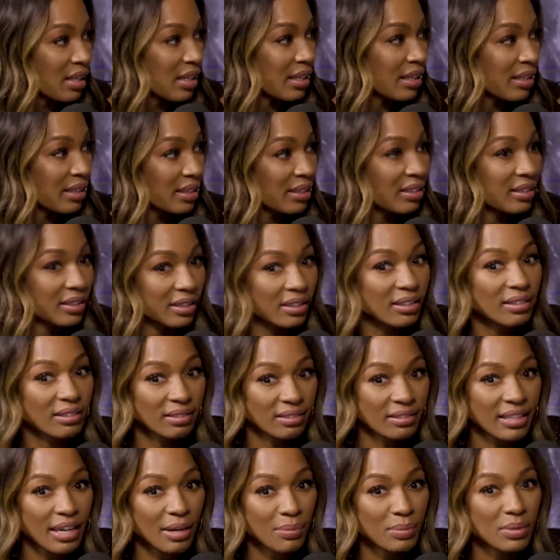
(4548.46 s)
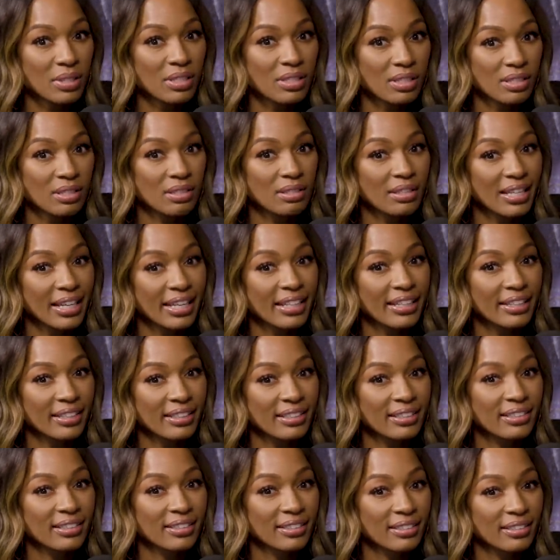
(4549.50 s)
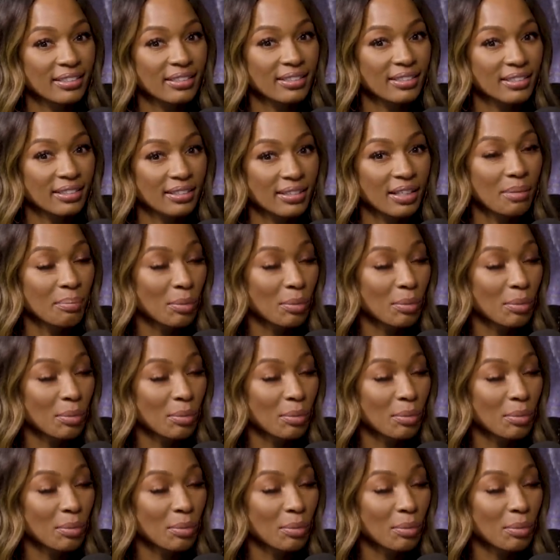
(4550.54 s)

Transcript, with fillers: and that was like a